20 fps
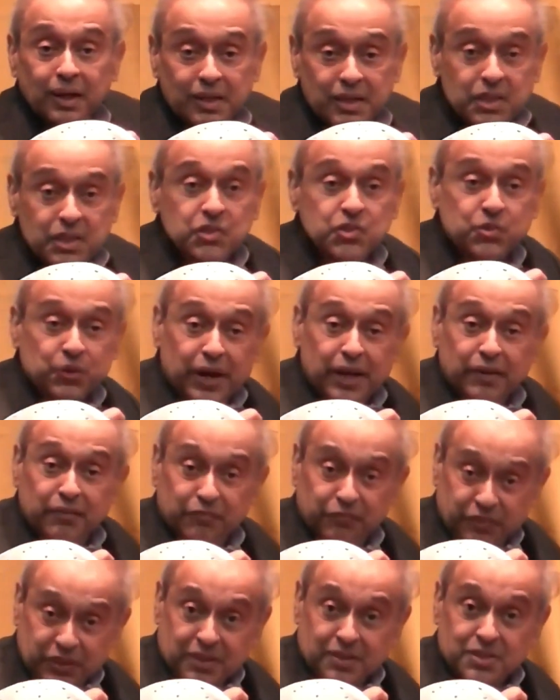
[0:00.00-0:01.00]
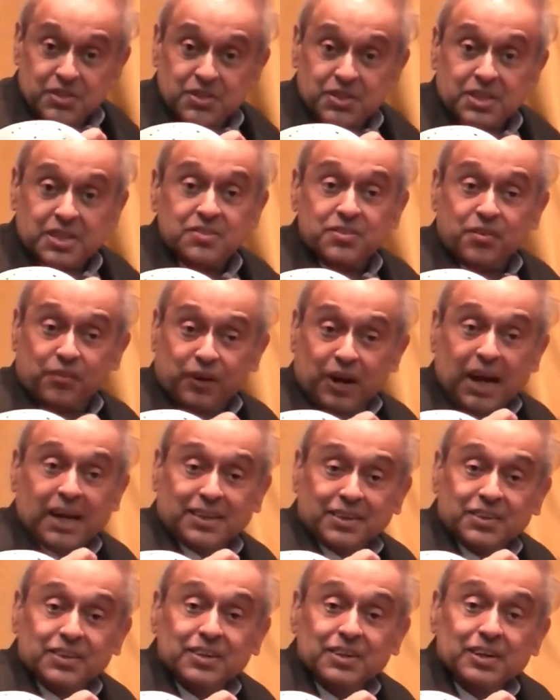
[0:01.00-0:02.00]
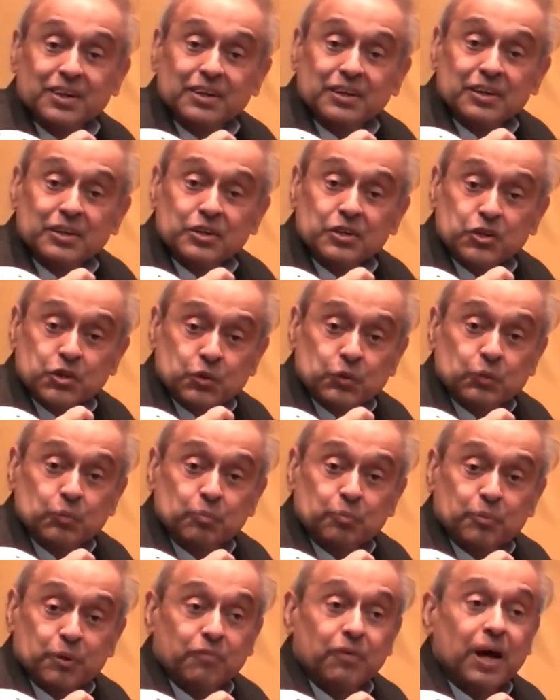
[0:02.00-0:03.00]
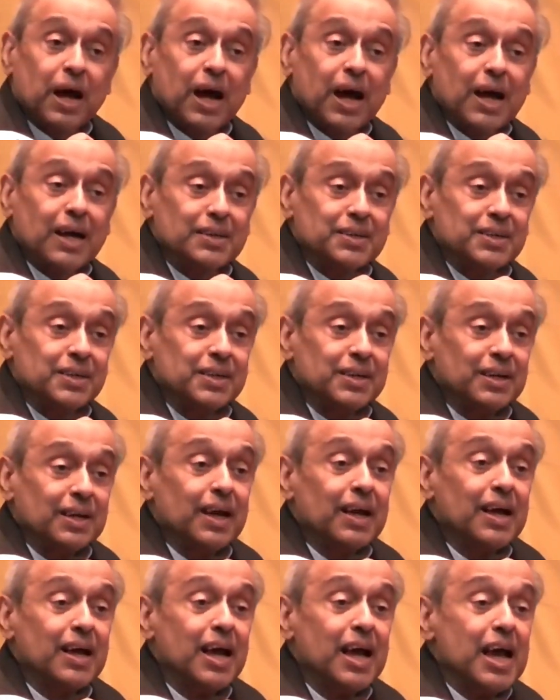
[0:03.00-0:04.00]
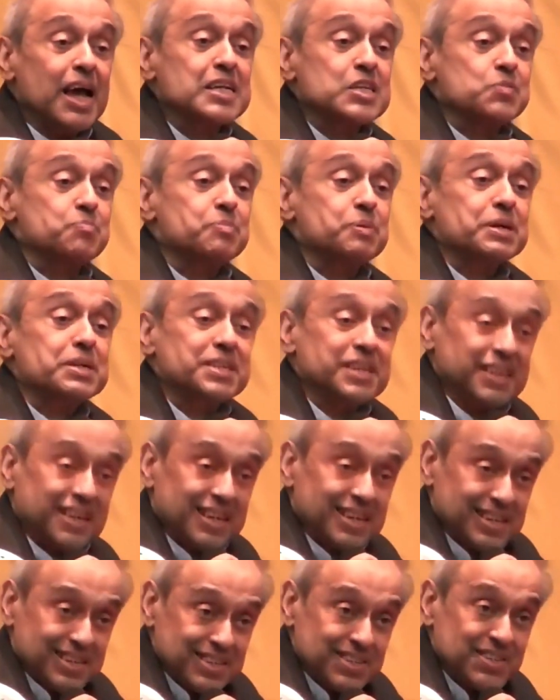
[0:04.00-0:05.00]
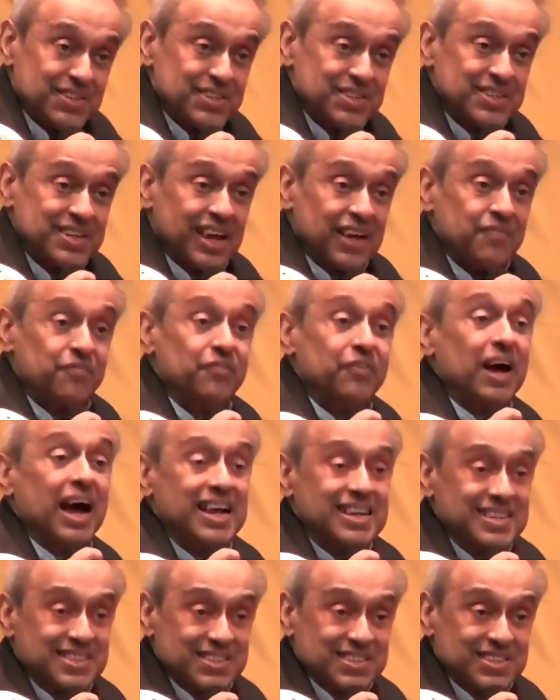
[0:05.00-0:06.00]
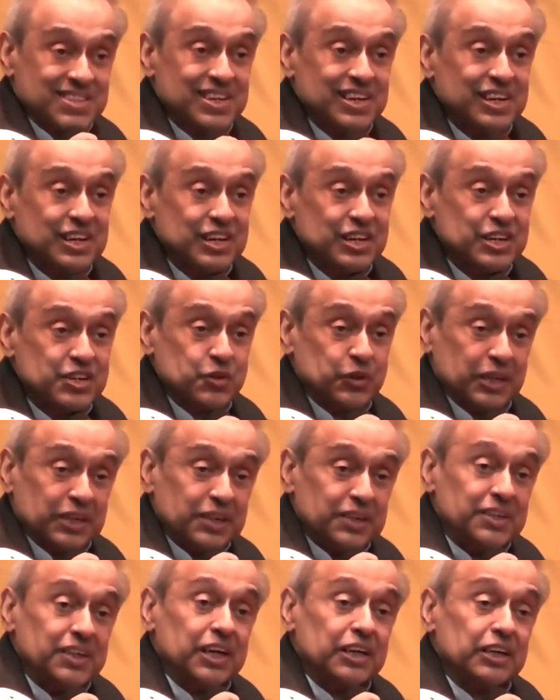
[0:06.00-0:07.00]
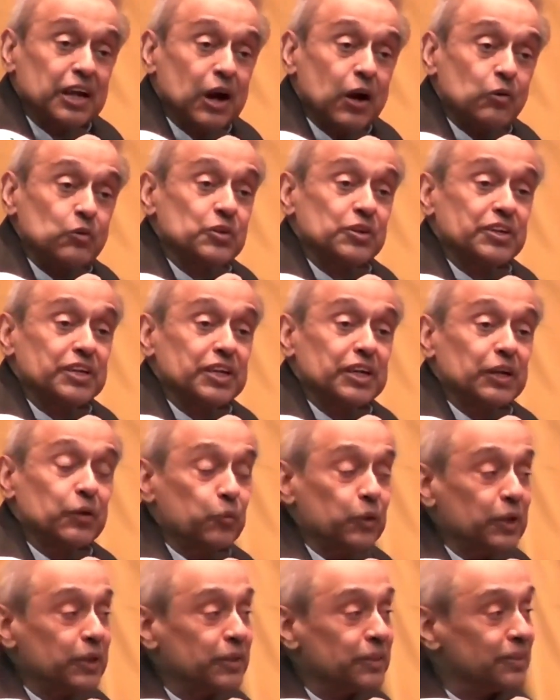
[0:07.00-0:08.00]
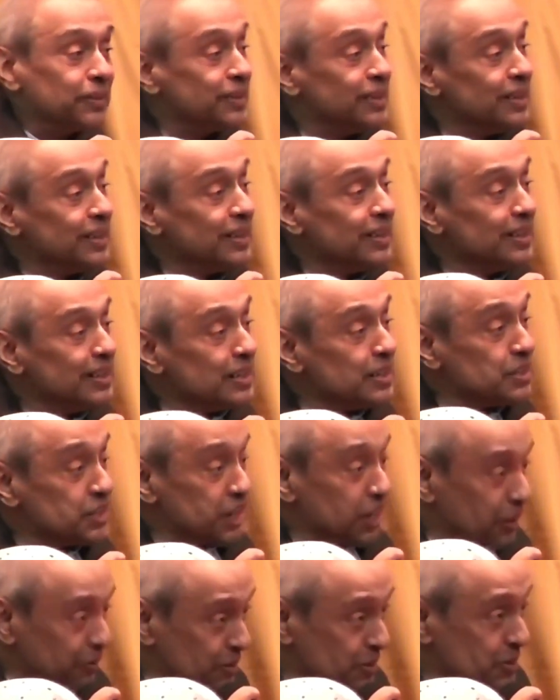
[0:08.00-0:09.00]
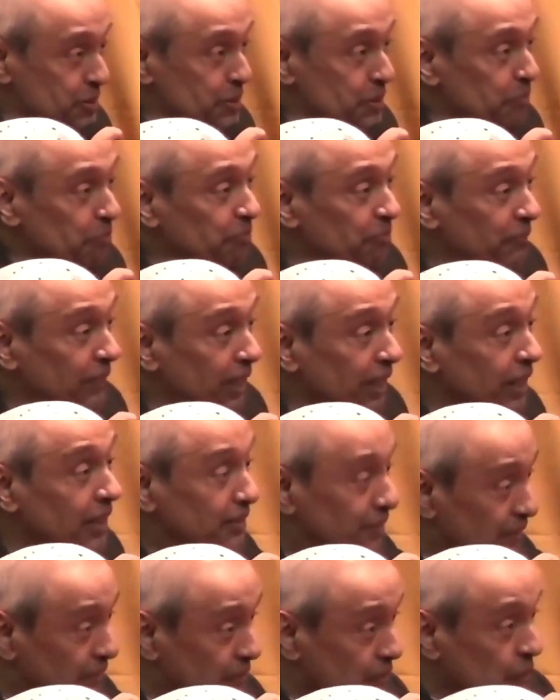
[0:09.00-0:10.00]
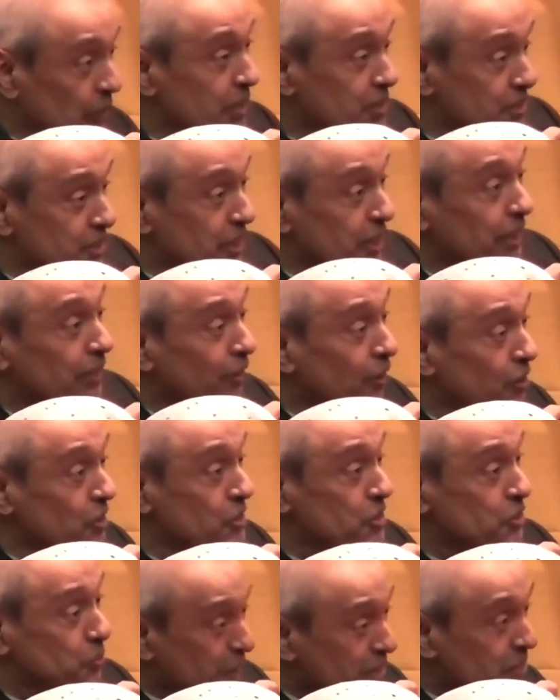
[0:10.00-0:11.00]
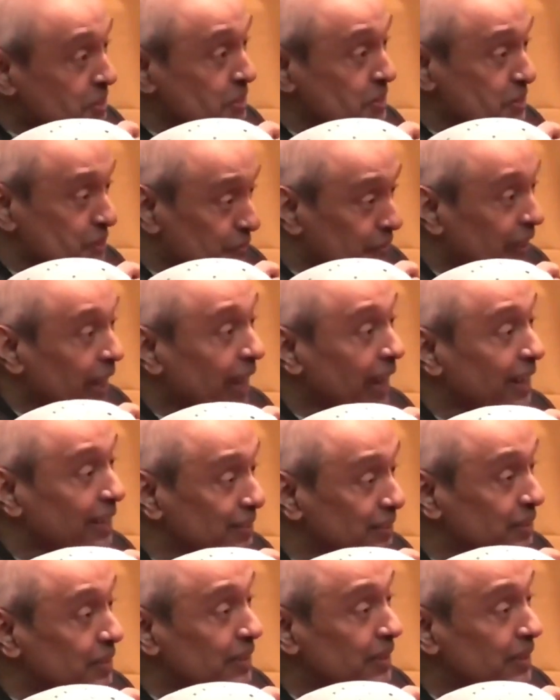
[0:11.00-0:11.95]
Israel feels it has the right to provide expertise, advice to India on how to deal with terrorism. And you can see the consequences of that.